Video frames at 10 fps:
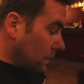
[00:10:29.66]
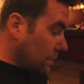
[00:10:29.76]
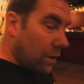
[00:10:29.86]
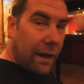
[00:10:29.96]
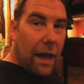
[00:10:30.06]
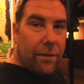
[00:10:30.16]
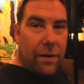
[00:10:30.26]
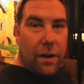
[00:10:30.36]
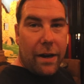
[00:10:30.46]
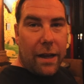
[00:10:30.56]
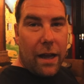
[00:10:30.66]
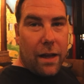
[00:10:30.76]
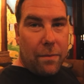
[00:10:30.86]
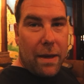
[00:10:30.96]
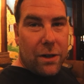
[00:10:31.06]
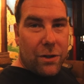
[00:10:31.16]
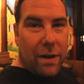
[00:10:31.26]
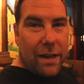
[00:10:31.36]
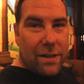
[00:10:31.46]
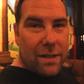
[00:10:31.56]
So yeah, very uh,
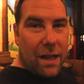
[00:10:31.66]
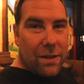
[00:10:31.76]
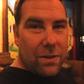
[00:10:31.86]
Mediterranean style.